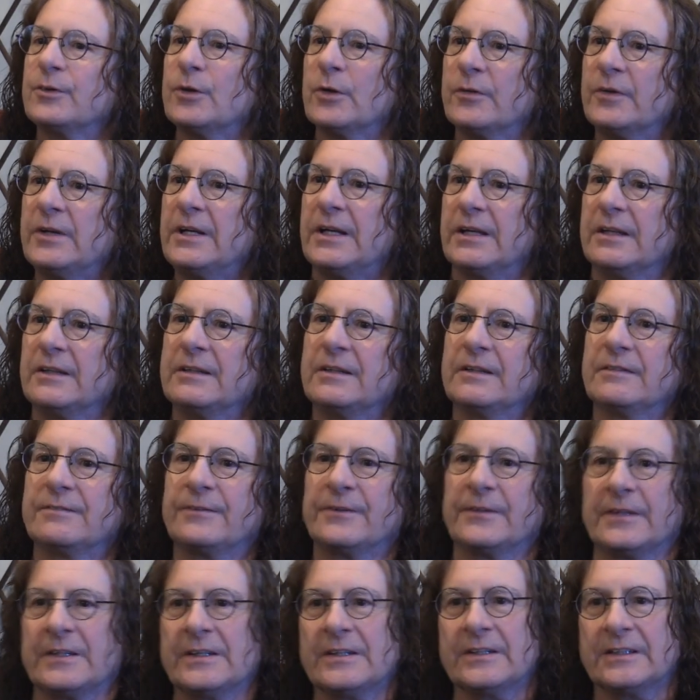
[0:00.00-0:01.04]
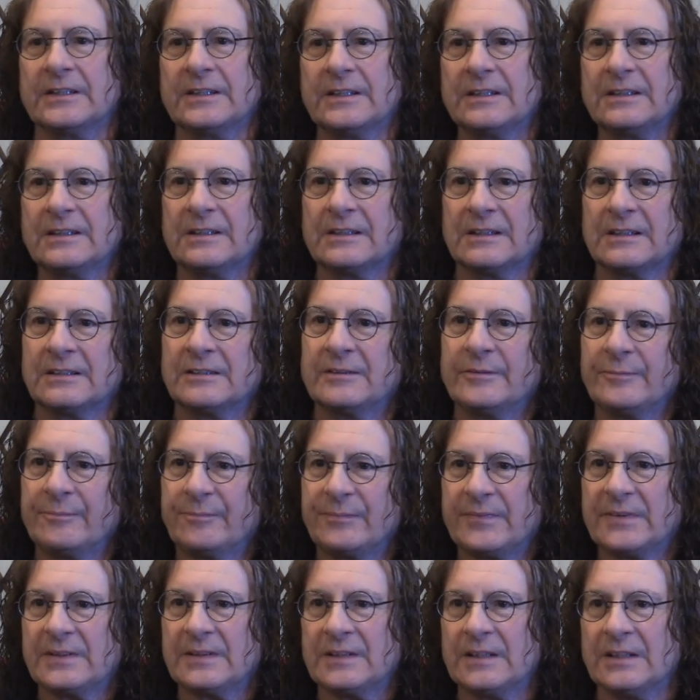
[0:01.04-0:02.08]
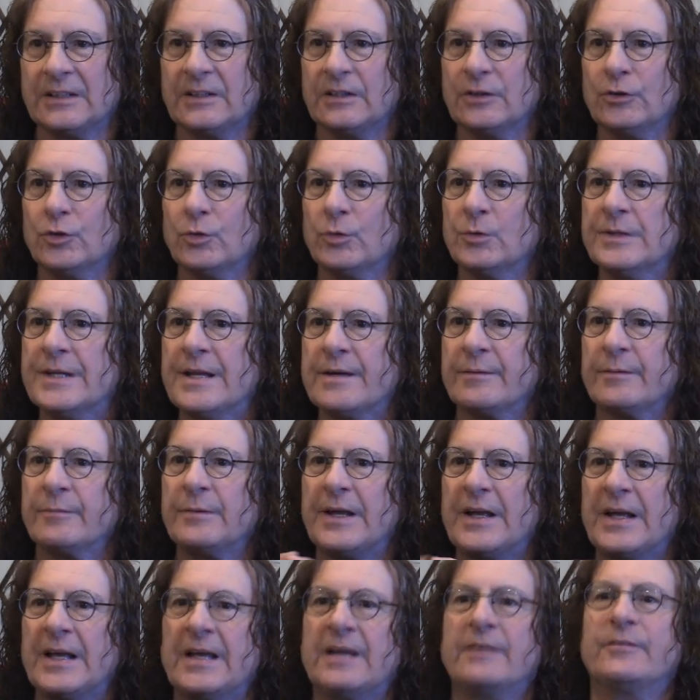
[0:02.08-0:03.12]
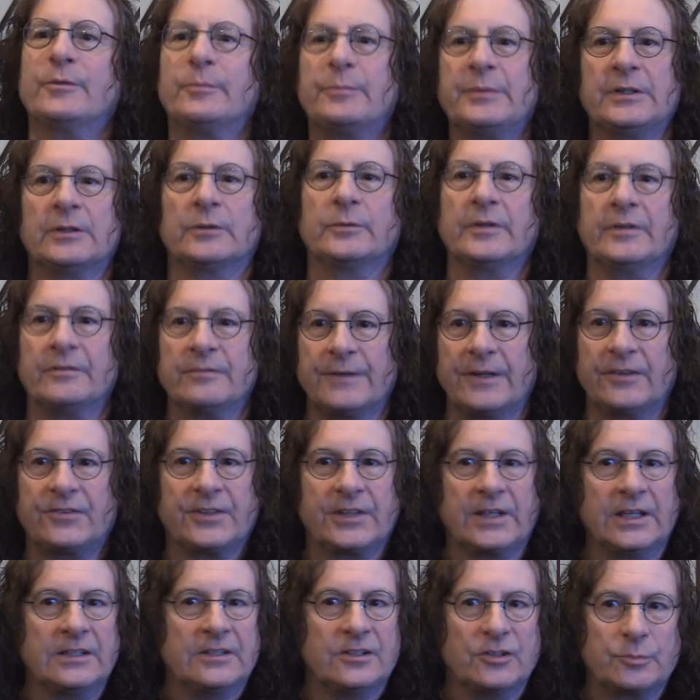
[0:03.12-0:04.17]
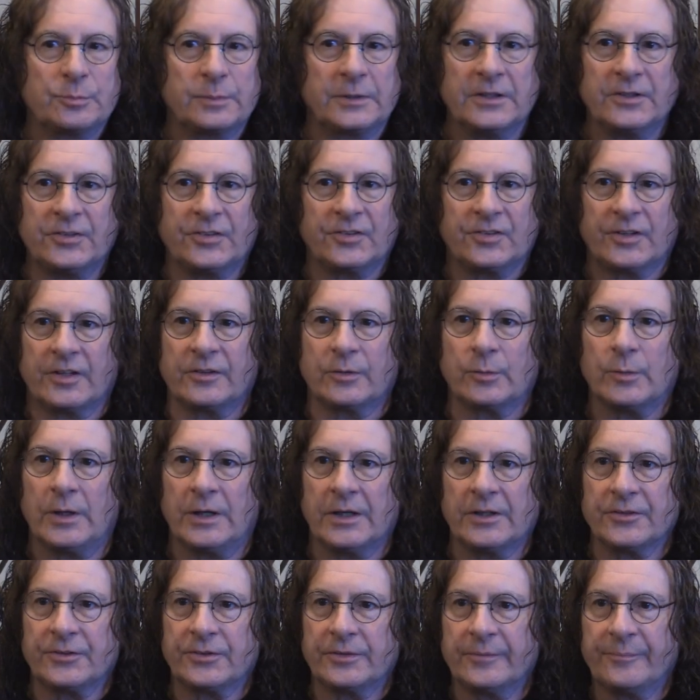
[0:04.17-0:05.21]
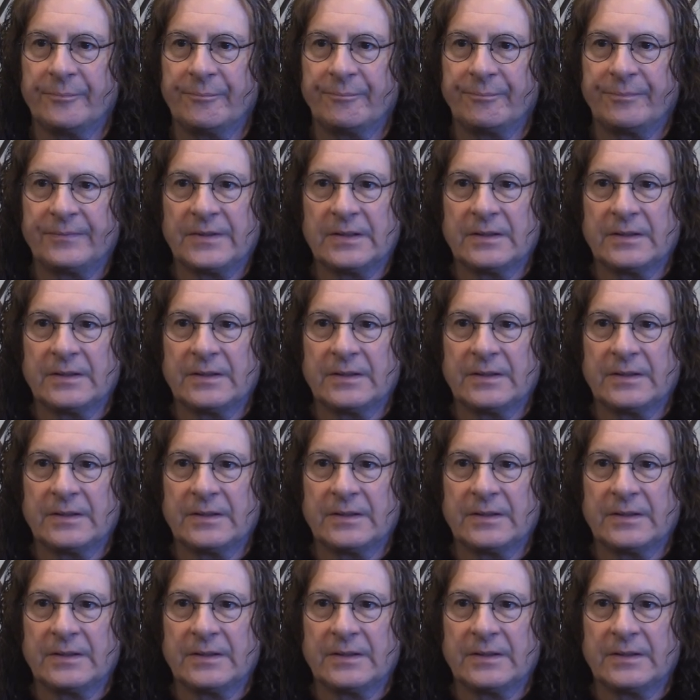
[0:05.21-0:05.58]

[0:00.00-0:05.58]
You're it yeah. for the night, you know? And you'd That's never ever be able to investigate these places otherwise. No.